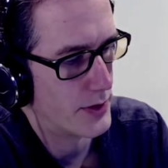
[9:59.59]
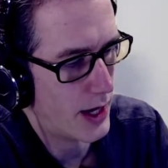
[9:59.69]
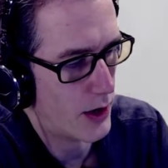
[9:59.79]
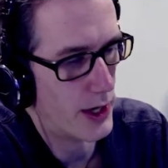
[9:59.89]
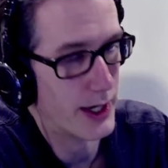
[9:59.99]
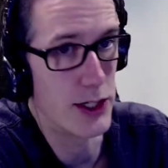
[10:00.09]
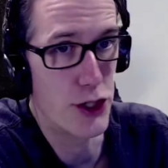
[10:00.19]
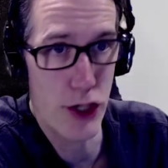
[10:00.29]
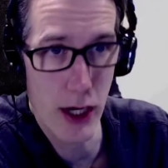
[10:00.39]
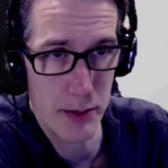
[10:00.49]
Now I can
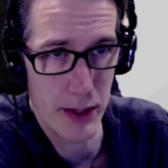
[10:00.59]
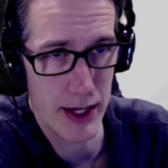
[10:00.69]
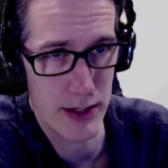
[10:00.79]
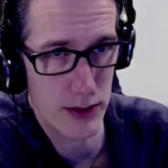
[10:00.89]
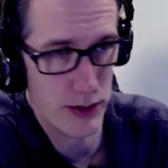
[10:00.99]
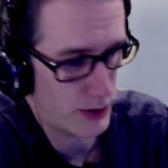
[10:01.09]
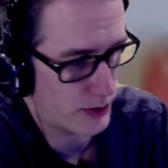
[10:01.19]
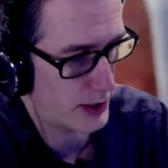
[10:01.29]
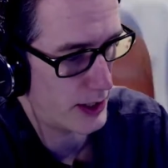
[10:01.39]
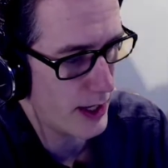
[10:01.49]
check my answer
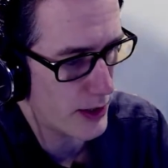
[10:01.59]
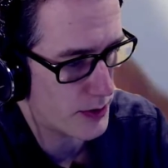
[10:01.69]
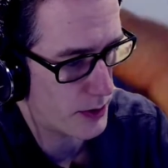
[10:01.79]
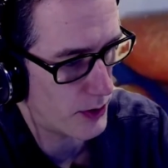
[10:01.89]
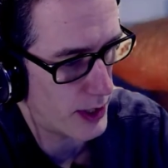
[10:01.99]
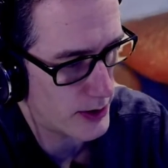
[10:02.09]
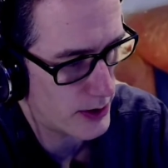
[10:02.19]
using the algebra way.